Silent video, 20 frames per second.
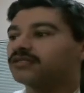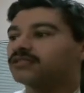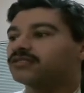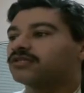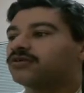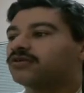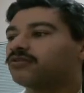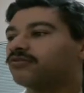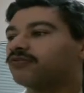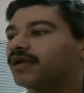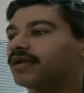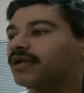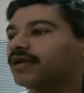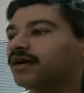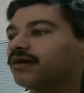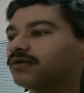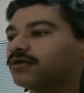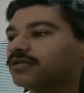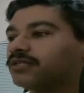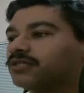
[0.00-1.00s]
So right
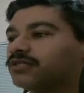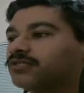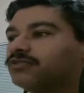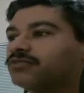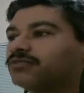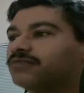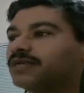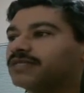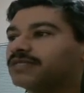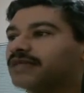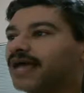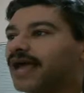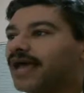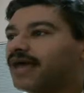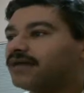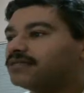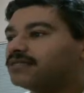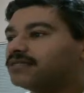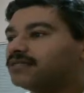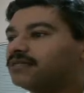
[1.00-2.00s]
now I'm going to choose my
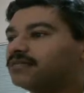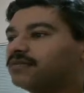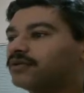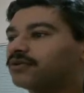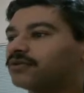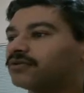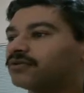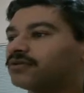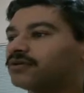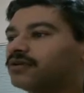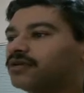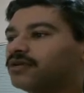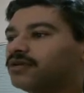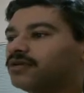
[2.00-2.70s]
tag team here,